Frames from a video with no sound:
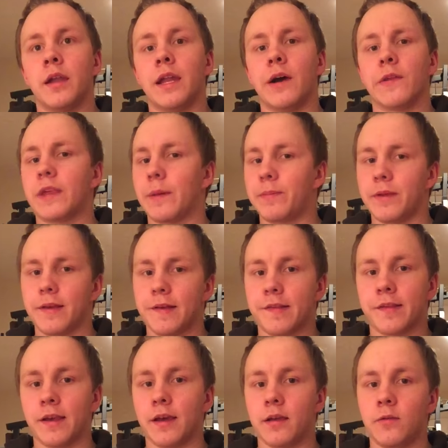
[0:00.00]
Now, with that being
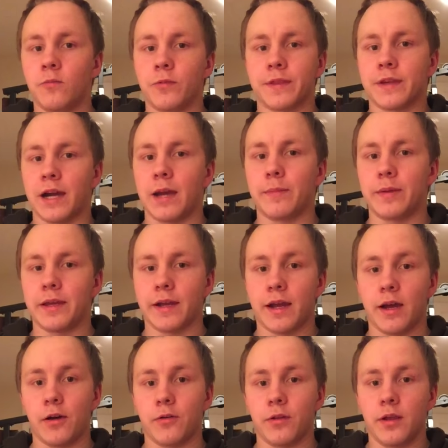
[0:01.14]
said, with Kai being
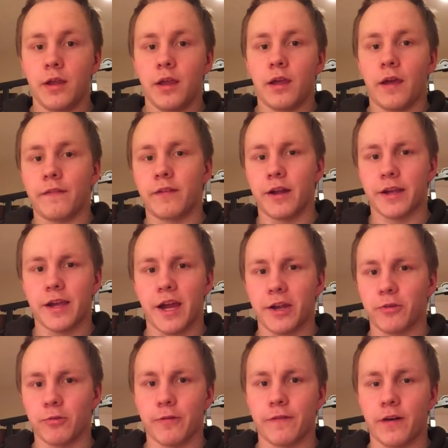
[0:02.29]
out, I've got to kind
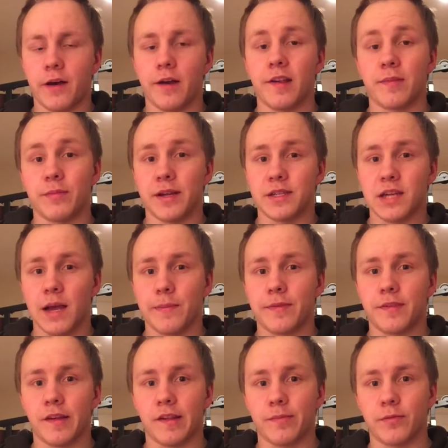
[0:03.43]
of revise my top
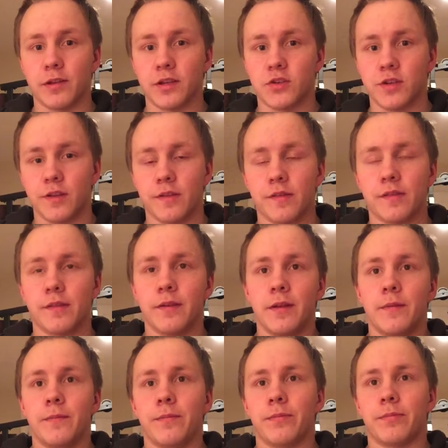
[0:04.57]
six predictions,
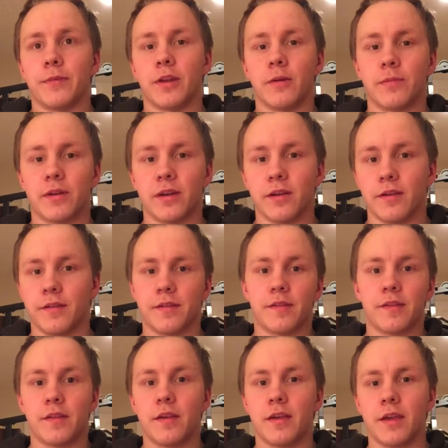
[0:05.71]
you know,
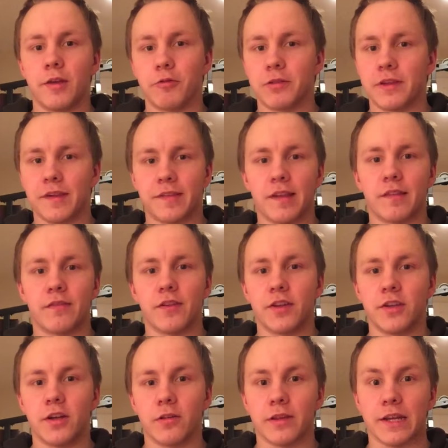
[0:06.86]
because he released his
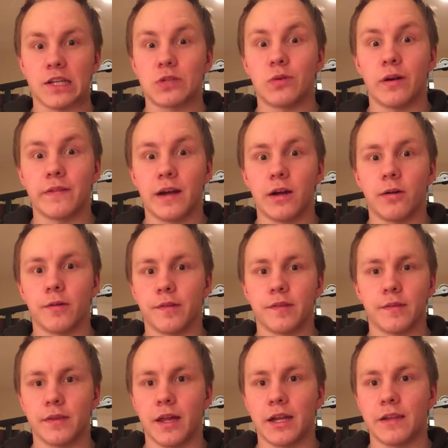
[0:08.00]
video like 12
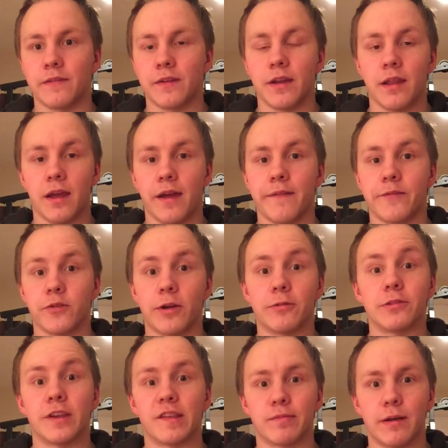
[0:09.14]
hours, not even, after I
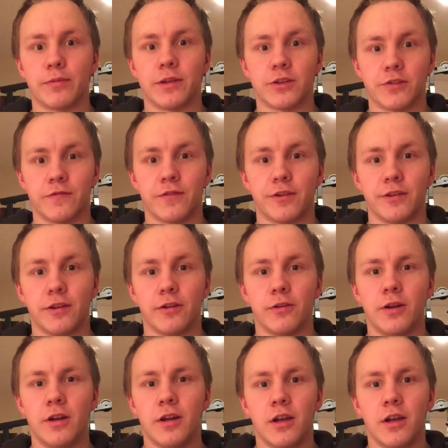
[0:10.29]
released my prediction video,